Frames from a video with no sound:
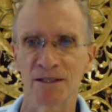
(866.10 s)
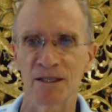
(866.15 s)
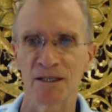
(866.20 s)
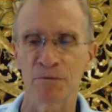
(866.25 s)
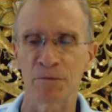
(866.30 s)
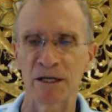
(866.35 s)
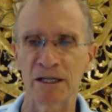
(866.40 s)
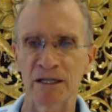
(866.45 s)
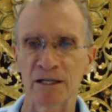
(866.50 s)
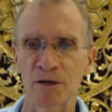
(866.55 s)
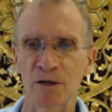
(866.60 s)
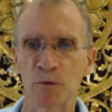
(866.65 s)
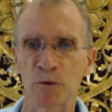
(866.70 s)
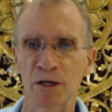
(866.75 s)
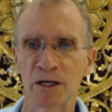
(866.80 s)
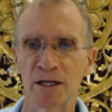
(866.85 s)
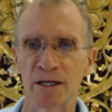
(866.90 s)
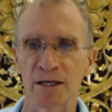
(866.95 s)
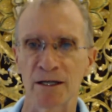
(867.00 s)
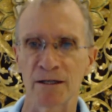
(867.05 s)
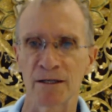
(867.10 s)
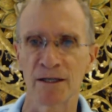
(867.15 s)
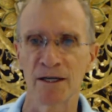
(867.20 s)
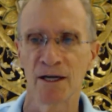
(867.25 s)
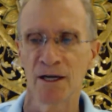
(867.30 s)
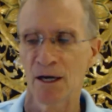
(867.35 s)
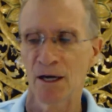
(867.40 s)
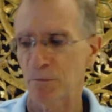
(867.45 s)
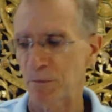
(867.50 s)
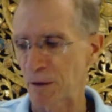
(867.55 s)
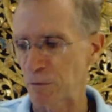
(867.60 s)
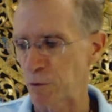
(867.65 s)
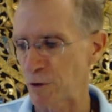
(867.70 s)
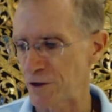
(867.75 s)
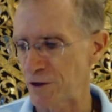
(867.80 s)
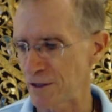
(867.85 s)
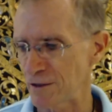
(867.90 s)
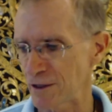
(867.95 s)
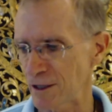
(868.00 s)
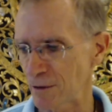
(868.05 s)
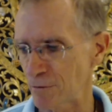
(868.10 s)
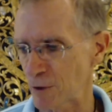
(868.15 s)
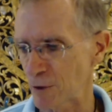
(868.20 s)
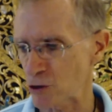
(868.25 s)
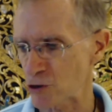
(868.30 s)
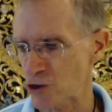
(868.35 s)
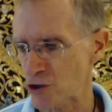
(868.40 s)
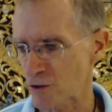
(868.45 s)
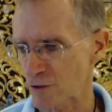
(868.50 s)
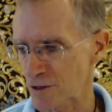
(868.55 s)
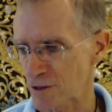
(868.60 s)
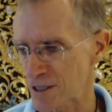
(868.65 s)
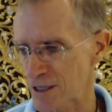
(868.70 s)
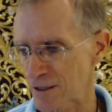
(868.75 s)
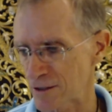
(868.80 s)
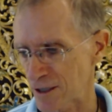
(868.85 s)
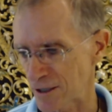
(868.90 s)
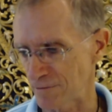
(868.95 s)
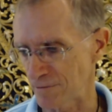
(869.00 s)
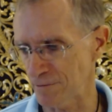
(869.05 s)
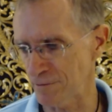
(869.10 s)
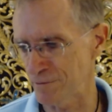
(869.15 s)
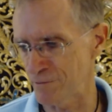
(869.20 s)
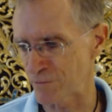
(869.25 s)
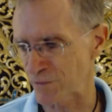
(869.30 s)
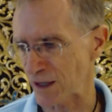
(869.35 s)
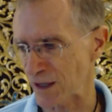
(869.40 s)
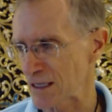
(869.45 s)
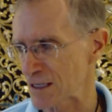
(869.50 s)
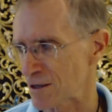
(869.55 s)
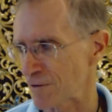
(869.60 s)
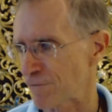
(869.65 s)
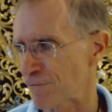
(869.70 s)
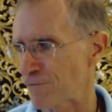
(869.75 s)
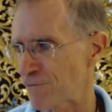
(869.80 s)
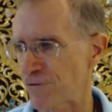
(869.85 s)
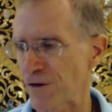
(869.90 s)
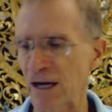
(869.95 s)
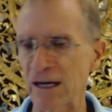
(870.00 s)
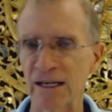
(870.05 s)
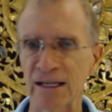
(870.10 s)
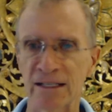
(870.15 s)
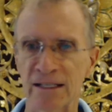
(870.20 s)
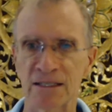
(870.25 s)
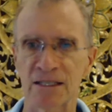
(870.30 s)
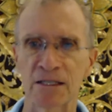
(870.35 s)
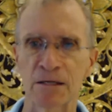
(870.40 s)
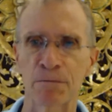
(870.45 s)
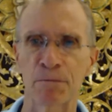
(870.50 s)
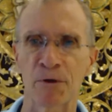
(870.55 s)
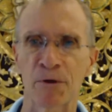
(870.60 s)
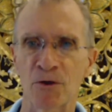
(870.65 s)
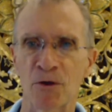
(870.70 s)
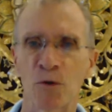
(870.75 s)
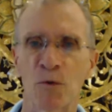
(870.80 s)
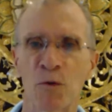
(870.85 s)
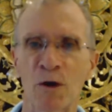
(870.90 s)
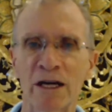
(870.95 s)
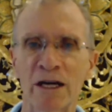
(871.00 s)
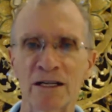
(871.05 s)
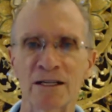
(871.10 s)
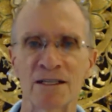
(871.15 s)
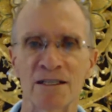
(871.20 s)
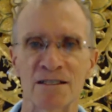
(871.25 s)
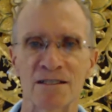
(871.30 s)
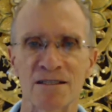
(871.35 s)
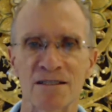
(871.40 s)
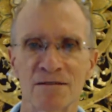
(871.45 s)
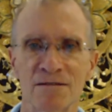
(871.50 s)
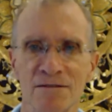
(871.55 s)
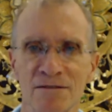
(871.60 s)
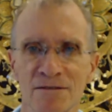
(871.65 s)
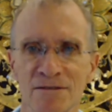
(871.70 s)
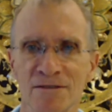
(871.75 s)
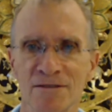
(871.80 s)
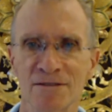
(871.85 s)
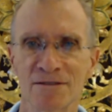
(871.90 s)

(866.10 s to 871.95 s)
in being aware. But within the emotional center is a far deeper awareness.